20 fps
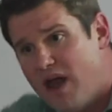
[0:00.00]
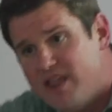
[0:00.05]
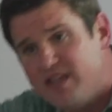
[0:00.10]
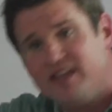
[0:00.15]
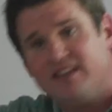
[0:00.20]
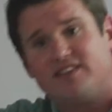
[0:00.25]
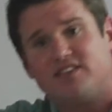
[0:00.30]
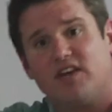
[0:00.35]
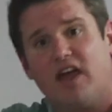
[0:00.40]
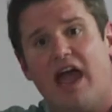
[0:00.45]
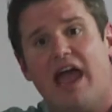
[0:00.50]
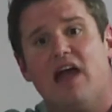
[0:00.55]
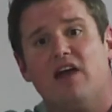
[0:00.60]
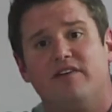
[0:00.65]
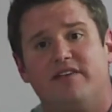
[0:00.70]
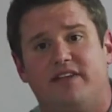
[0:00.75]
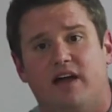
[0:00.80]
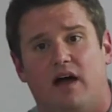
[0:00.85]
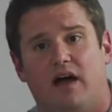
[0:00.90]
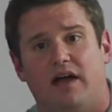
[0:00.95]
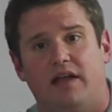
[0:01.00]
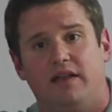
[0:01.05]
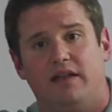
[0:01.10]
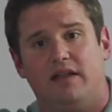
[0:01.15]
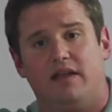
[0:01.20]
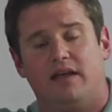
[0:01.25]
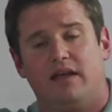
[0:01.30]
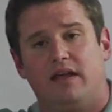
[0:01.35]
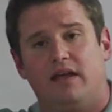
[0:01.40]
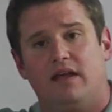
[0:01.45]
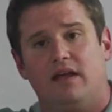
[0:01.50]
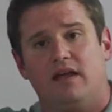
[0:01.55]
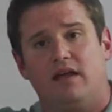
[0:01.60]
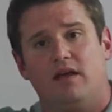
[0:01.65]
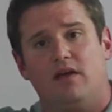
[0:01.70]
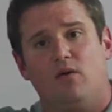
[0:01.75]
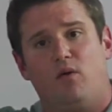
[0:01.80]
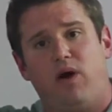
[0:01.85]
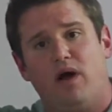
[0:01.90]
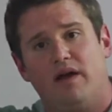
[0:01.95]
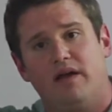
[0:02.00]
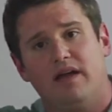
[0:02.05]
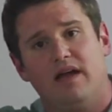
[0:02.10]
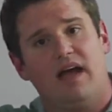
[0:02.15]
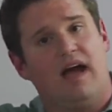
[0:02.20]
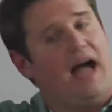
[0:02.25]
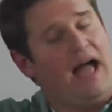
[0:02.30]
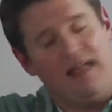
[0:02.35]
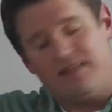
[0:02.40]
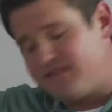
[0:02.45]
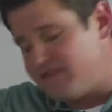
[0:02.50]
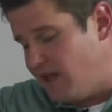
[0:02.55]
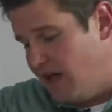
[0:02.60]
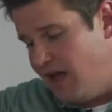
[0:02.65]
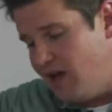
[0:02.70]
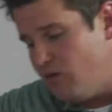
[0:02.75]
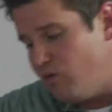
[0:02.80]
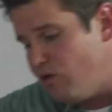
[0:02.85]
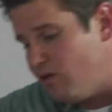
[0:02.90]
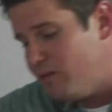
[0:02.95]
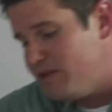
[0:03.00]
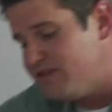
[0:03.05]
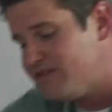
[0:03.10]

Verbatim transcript: do you get your hair done? I, had a woman